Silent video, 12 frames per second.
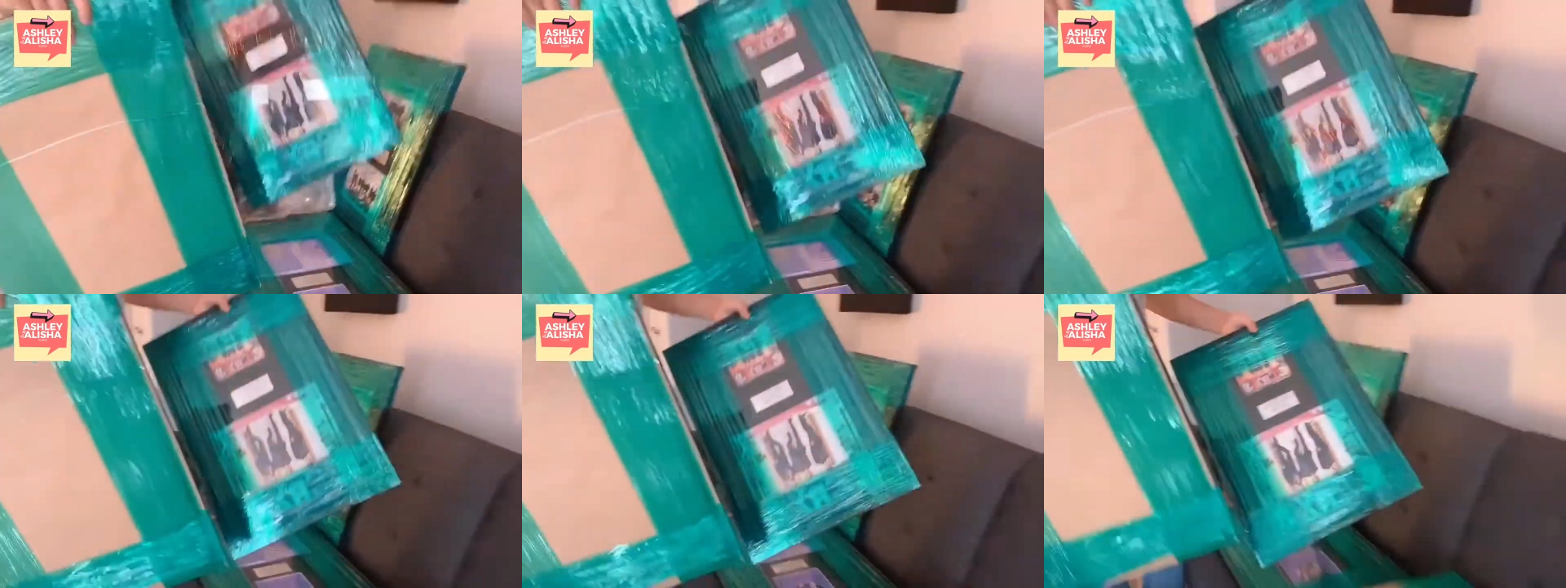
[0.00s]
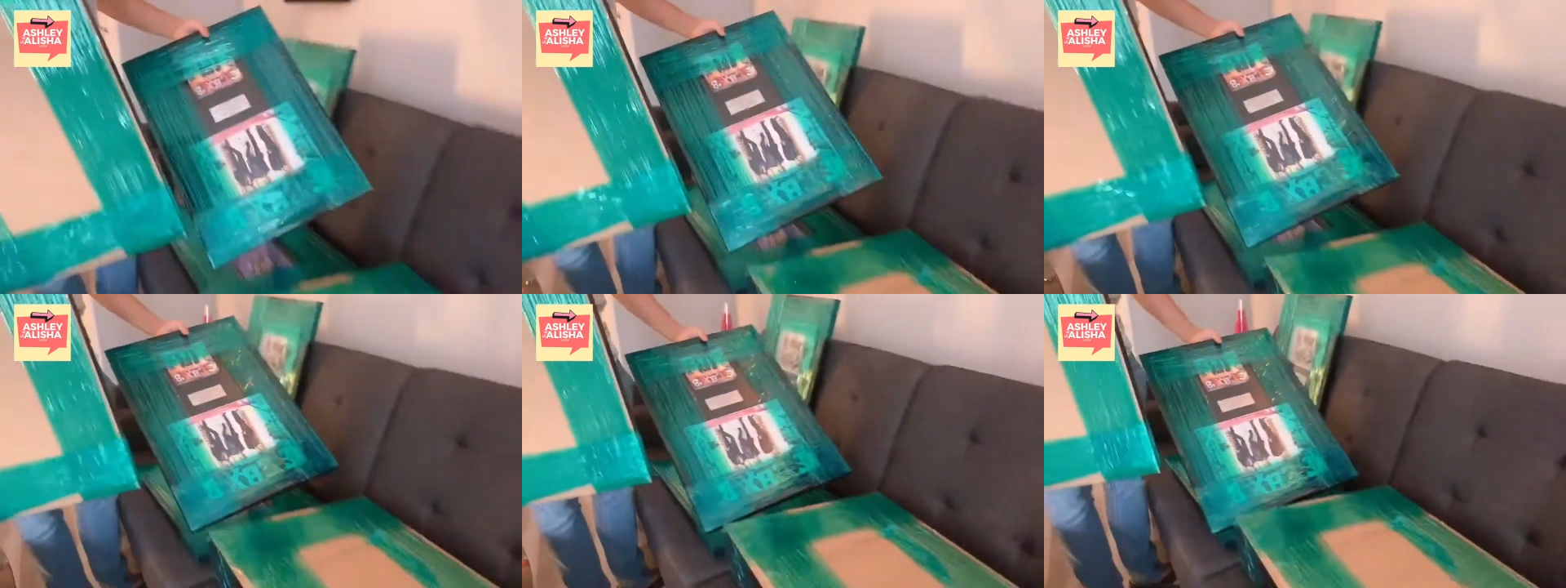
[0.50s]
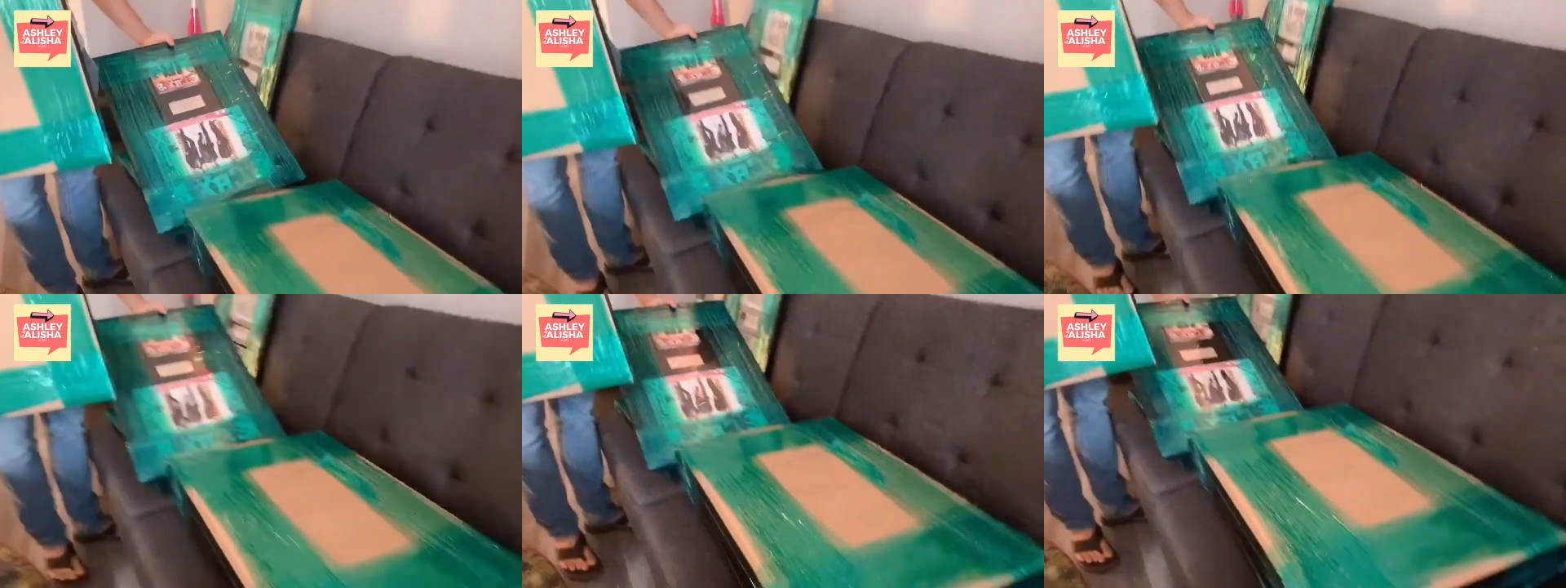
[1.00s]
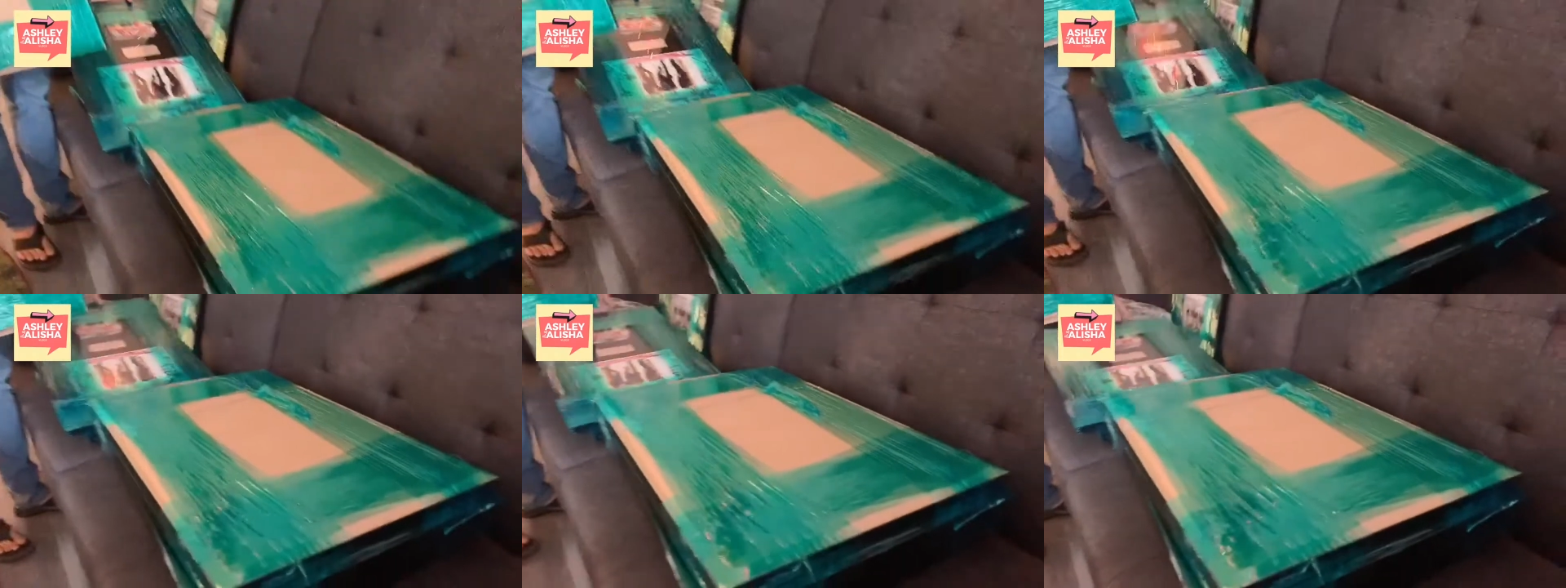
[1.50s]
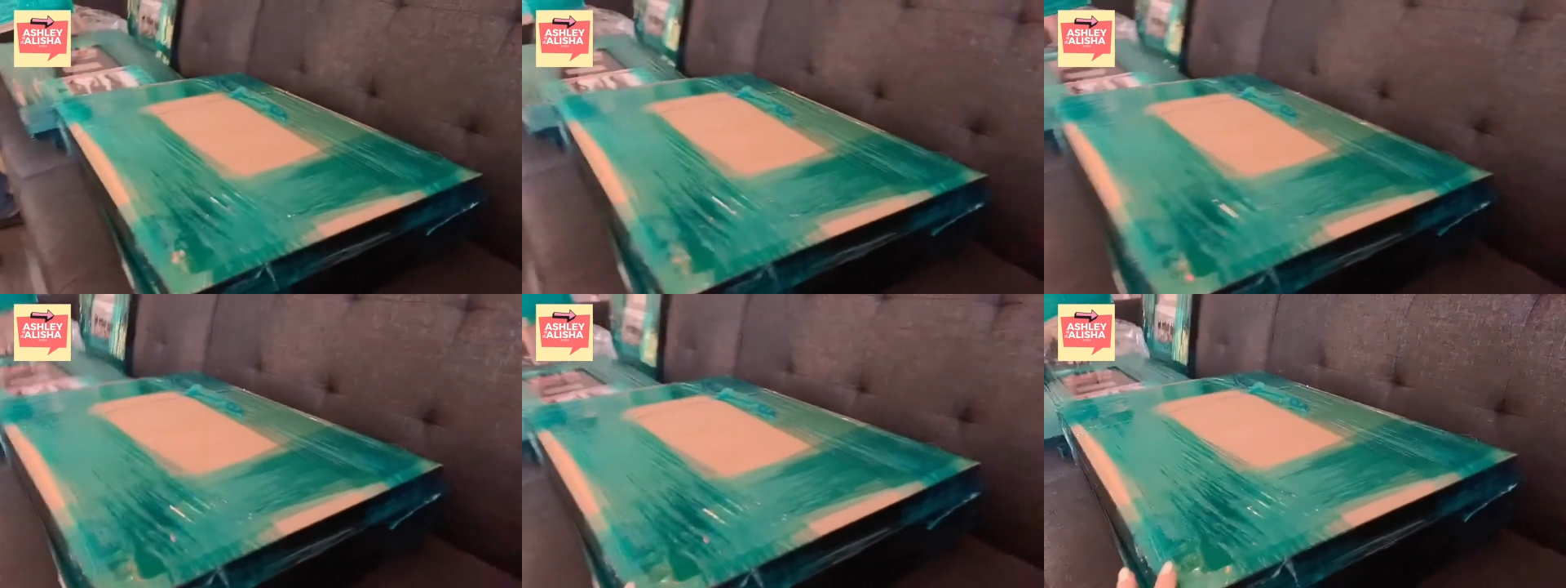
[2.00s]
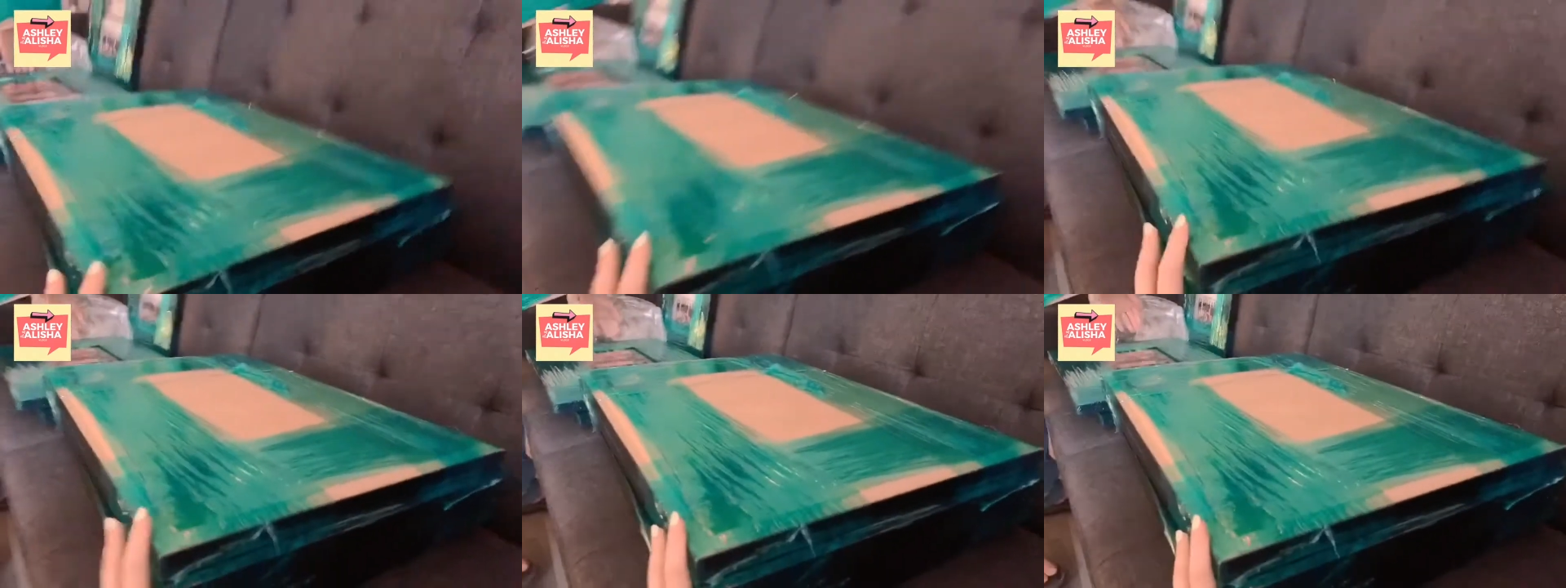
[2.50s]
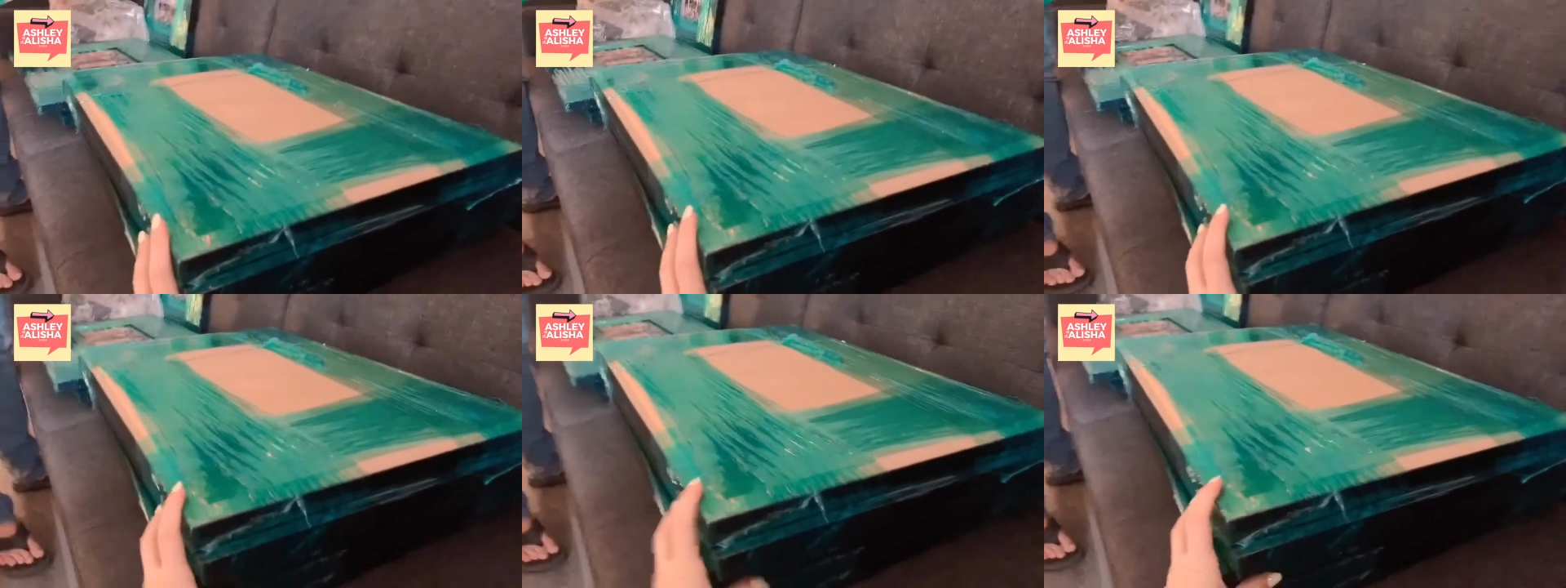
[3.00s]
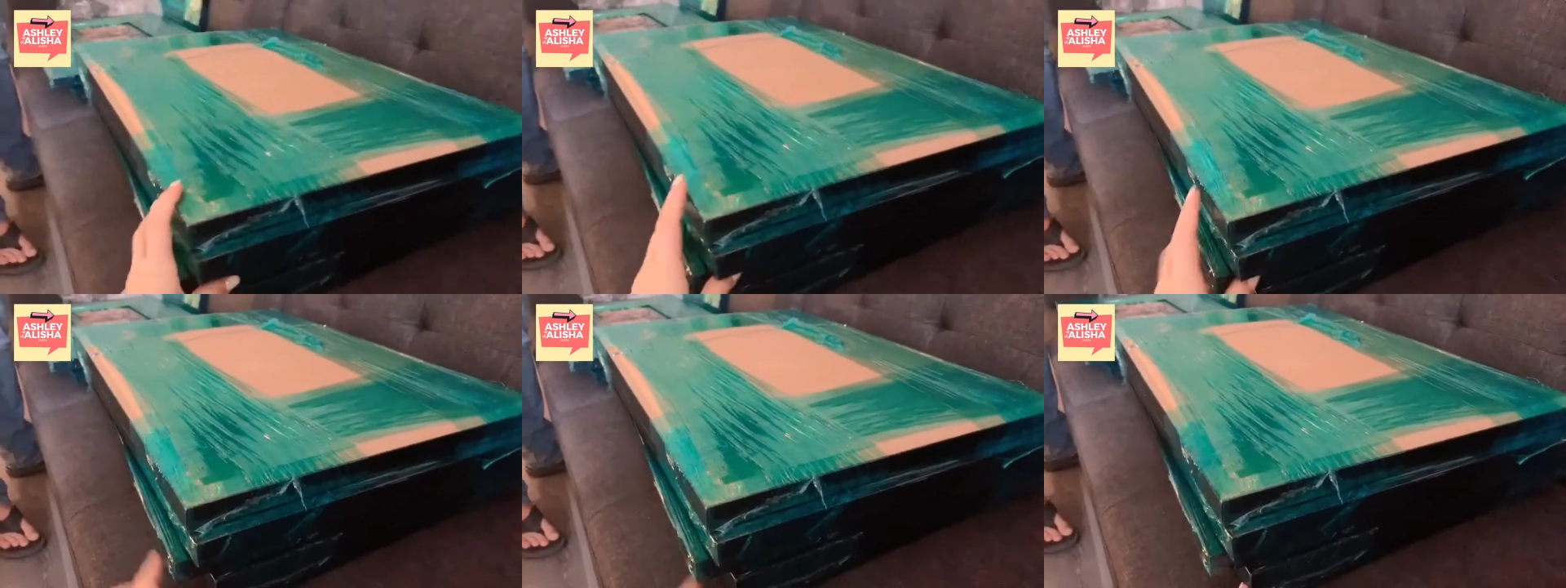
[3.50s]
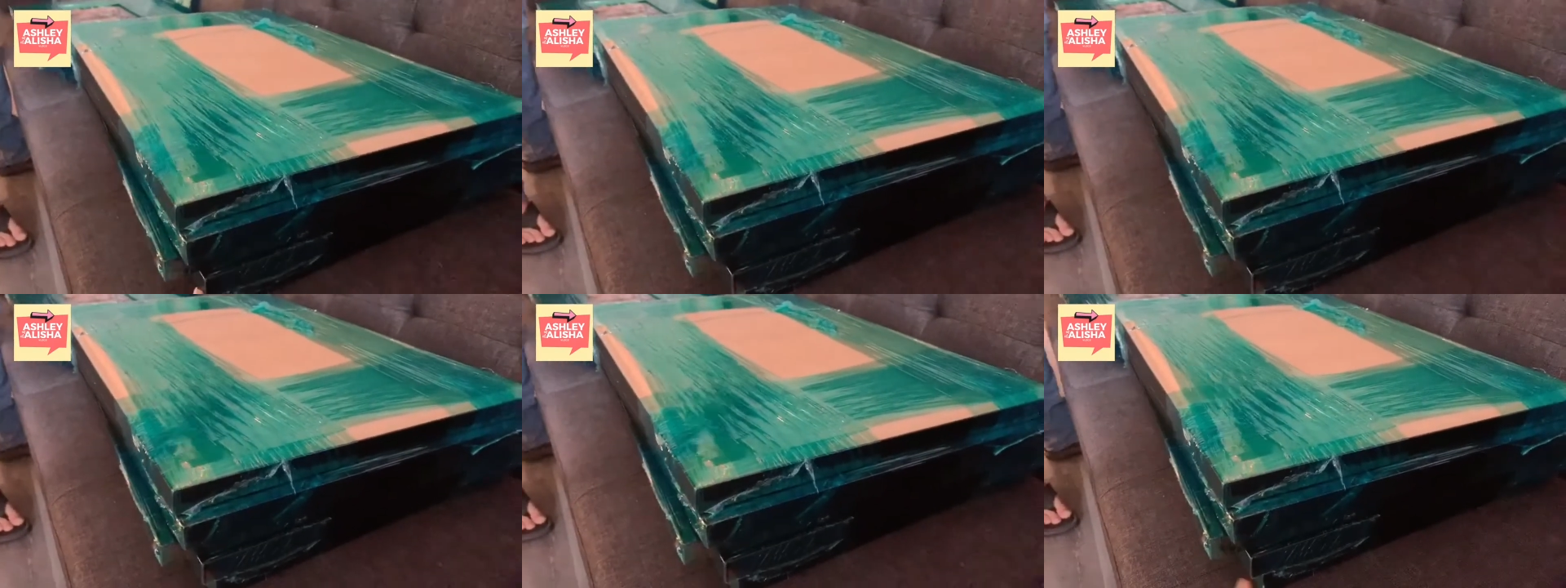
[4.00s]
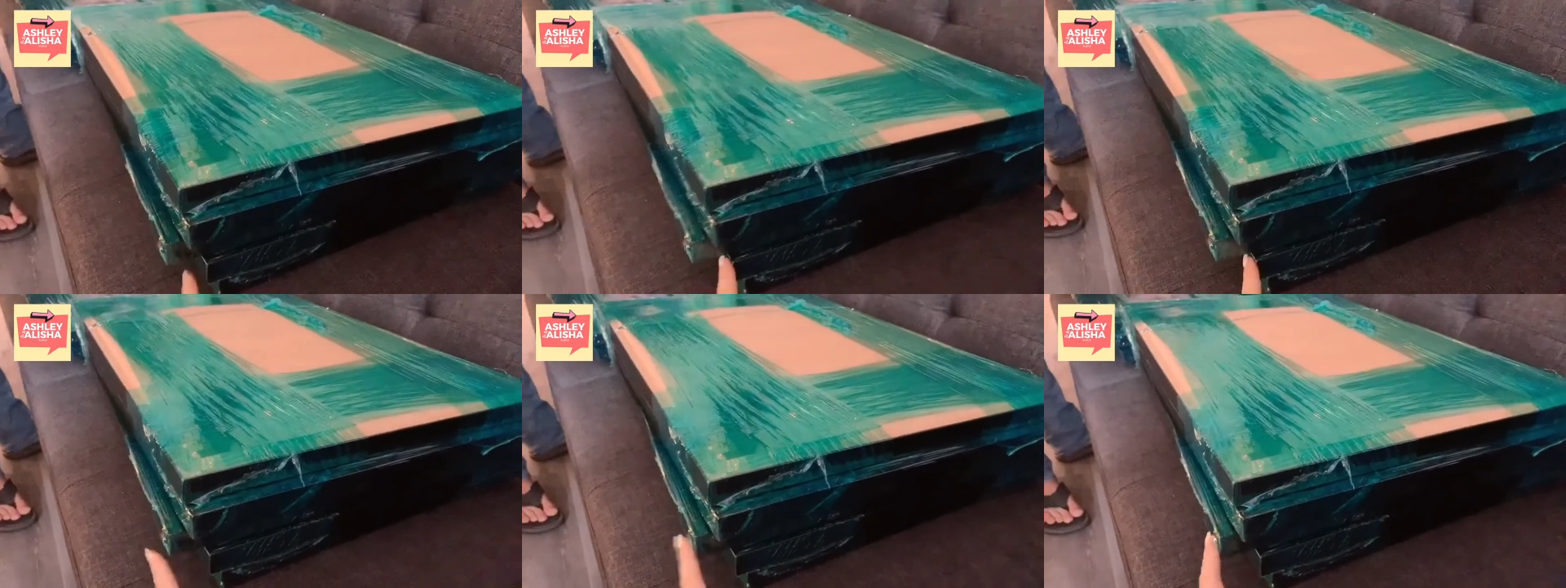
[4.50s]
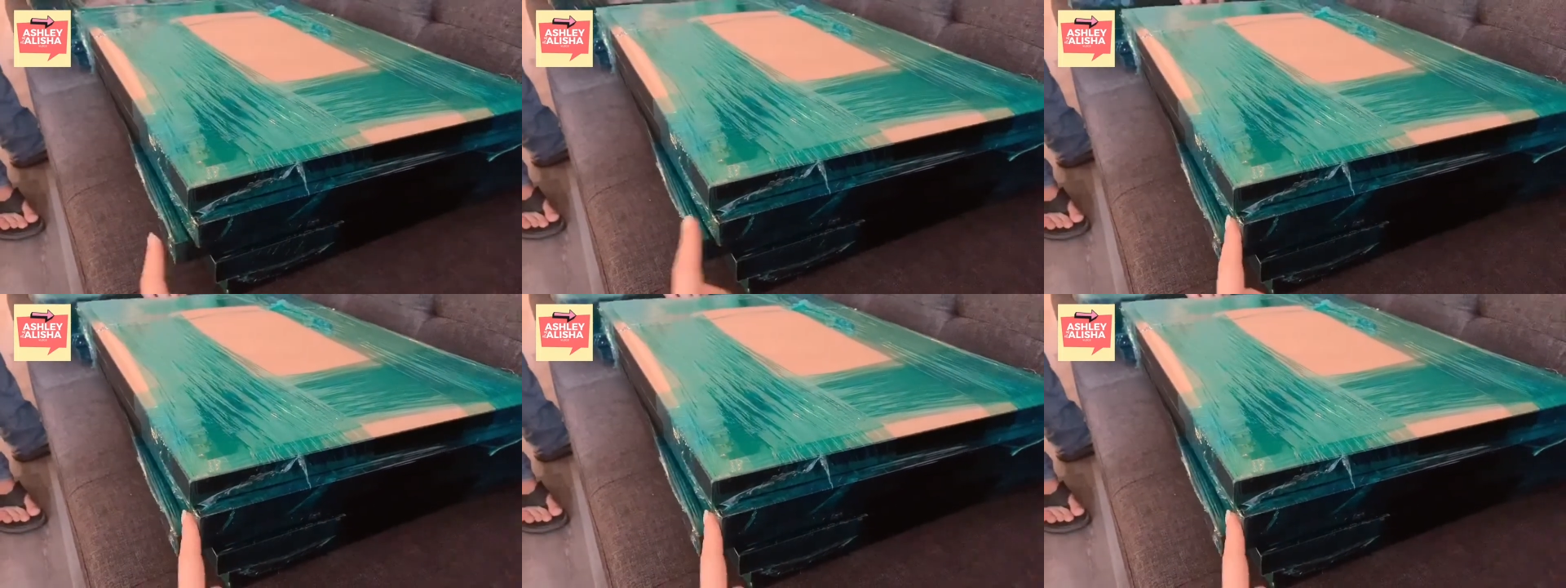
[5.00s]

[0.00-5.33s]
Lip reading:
Nobody's mouth can be seen.